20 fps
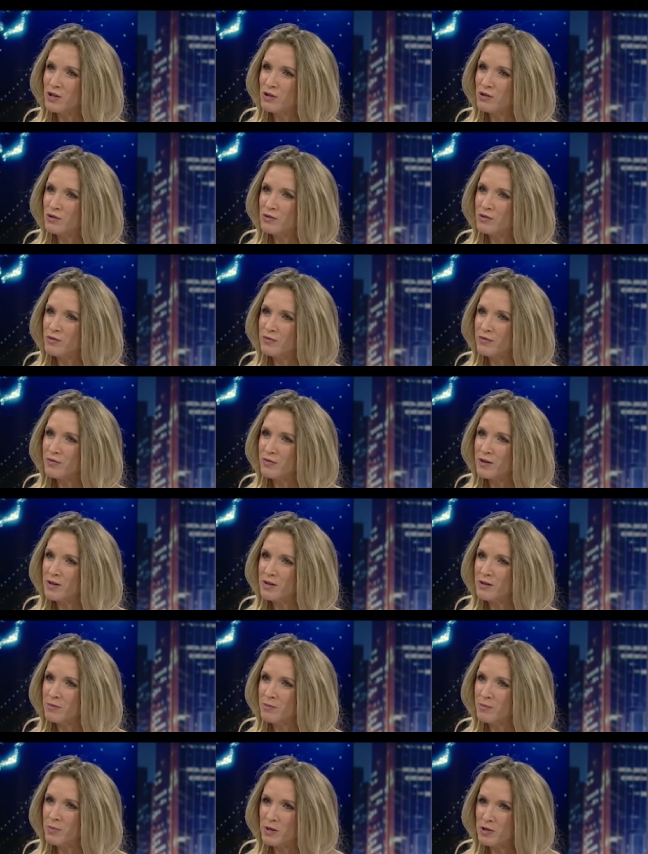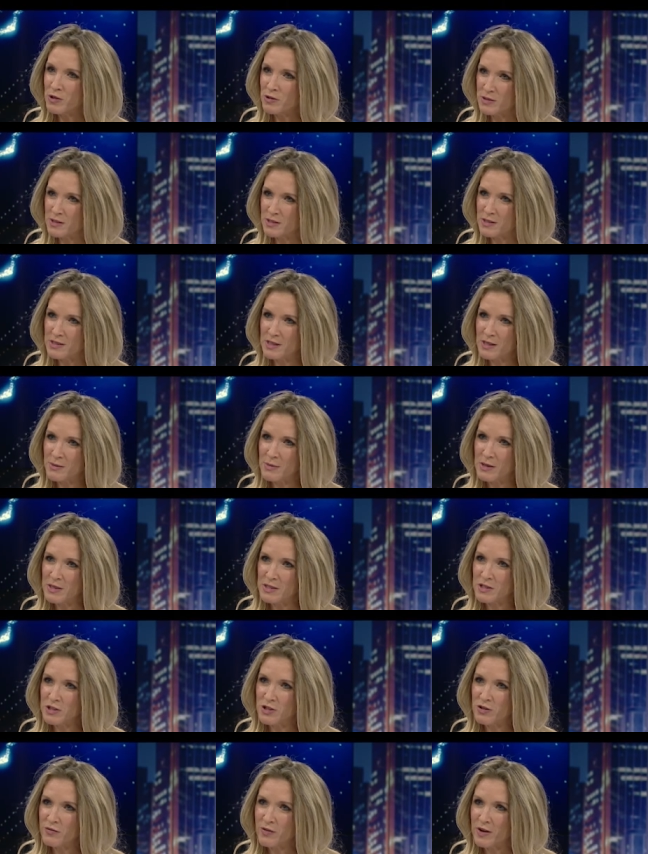you've been using
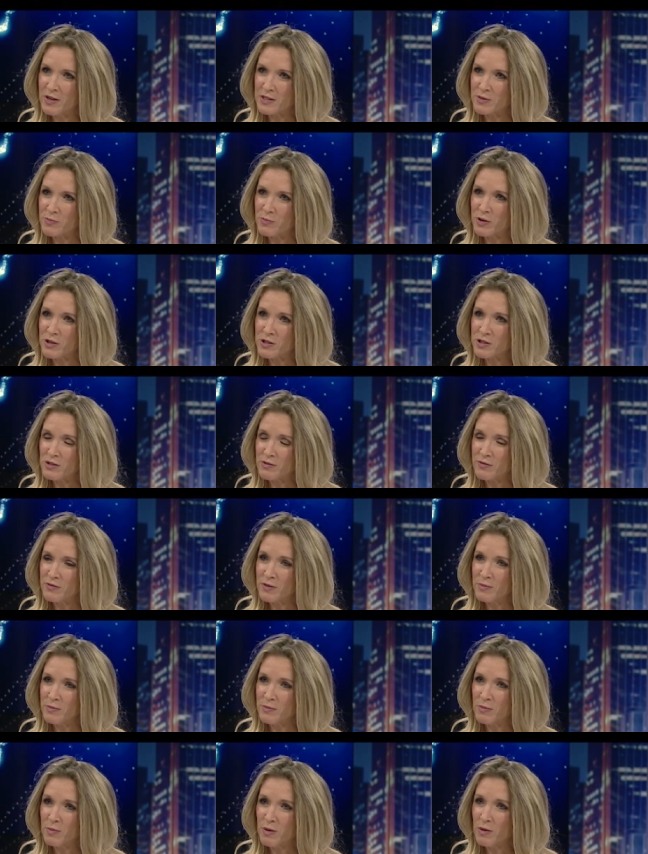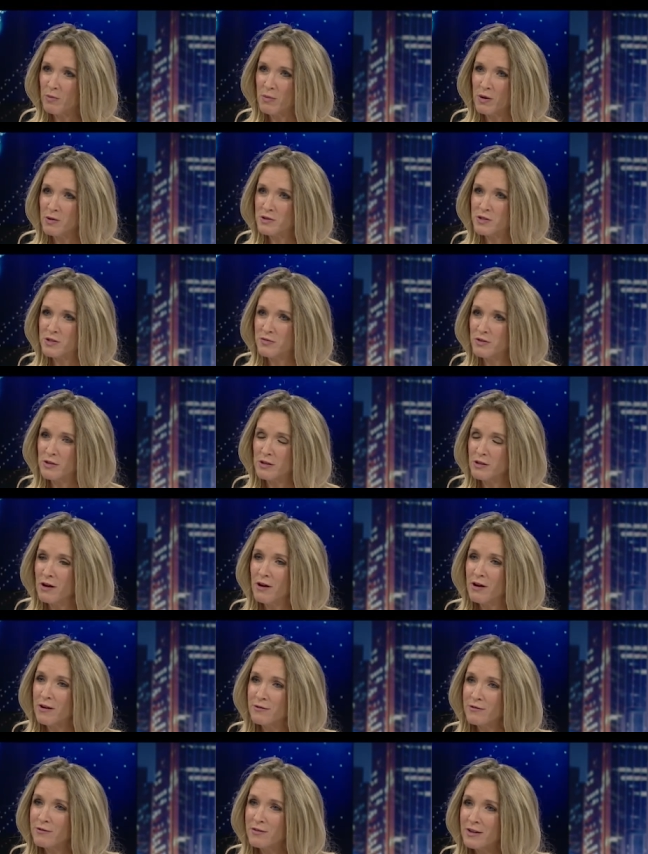TMS. You've had depression for what, most of your
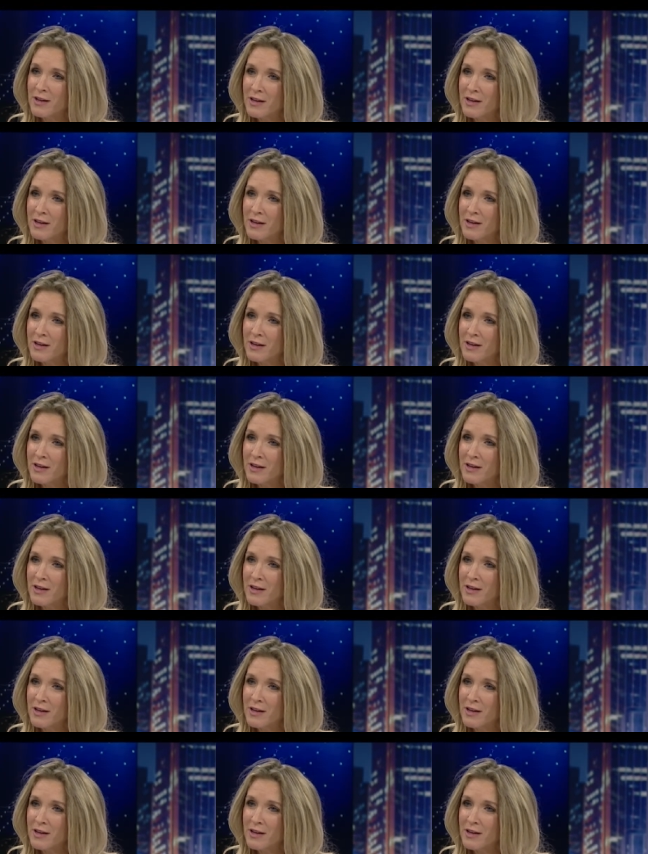life.